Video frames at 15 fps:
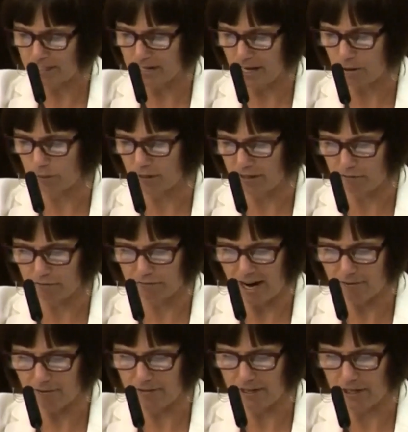be done within
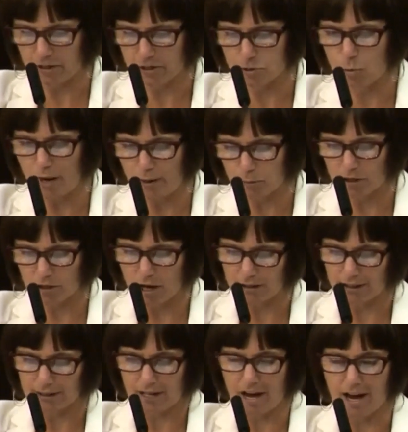5 years when we're
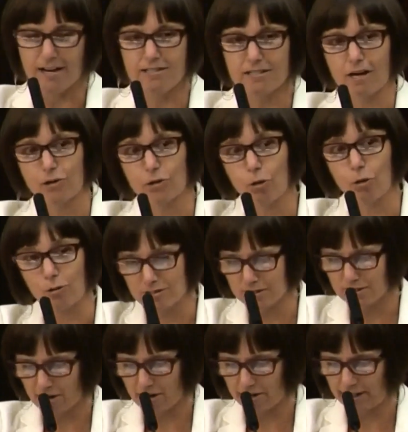all aligned on goals
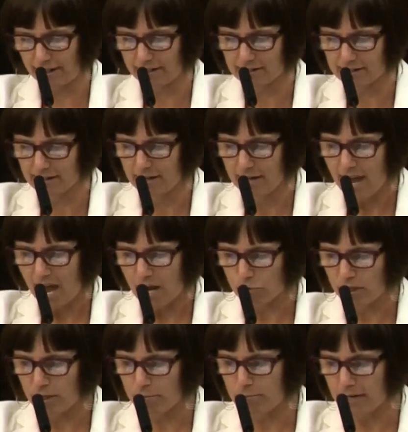and targets, and
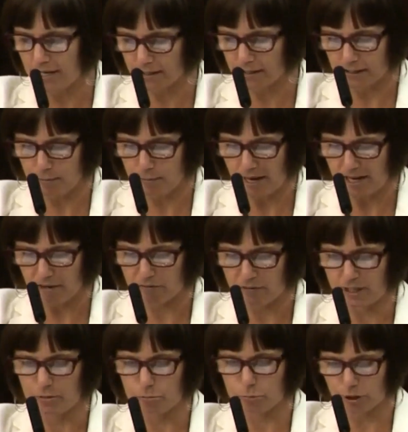would immediately
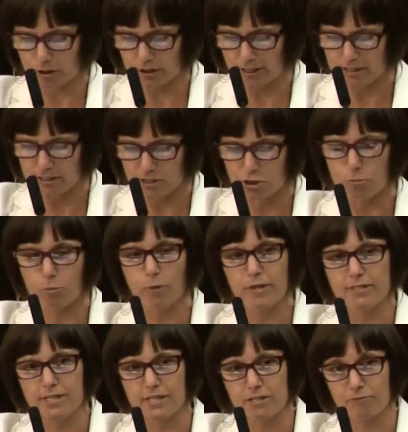benefit Brooklyn's
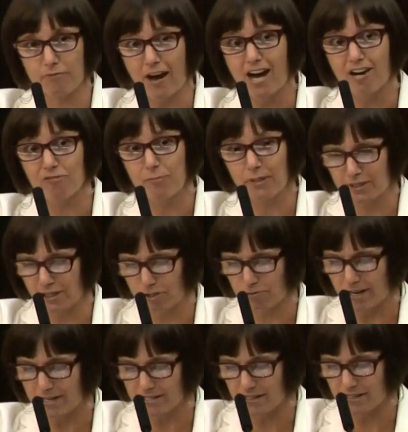2.65 million
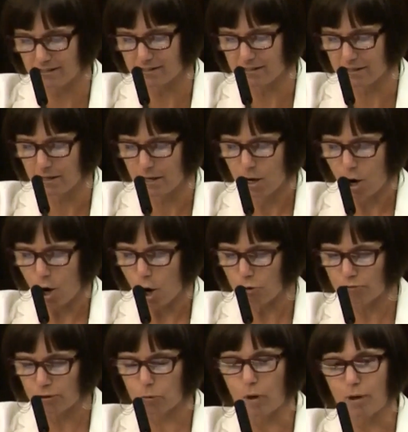residents,
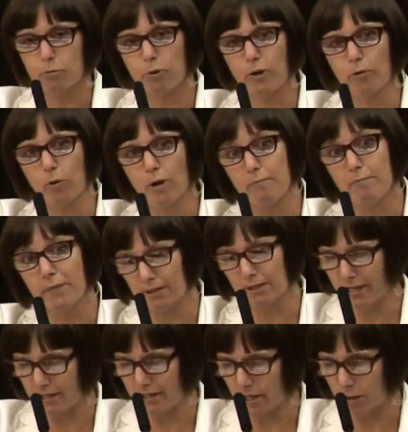over 1.1
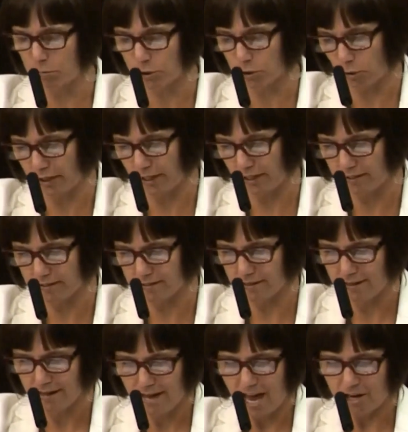million employees,
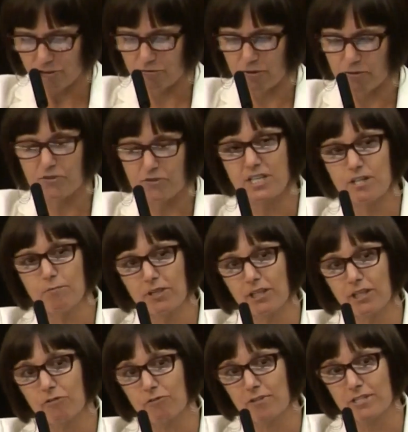and 15
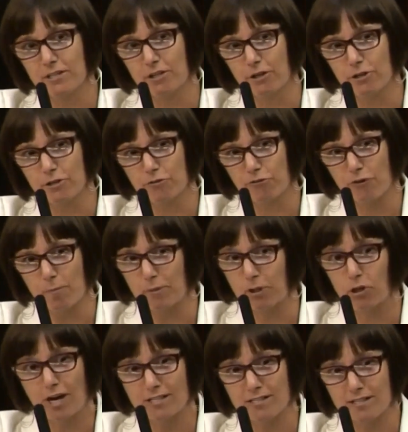million visitors from
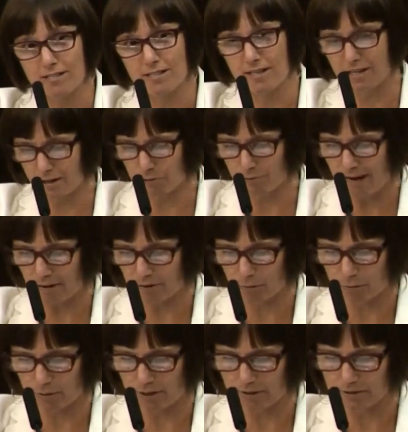across the city and around
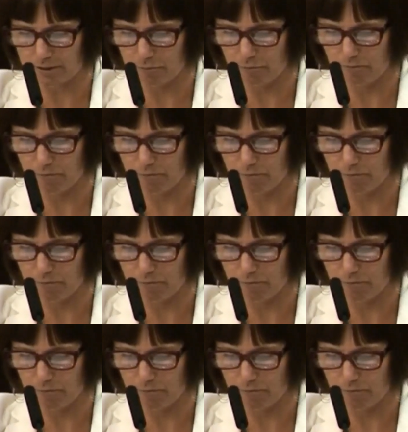the world.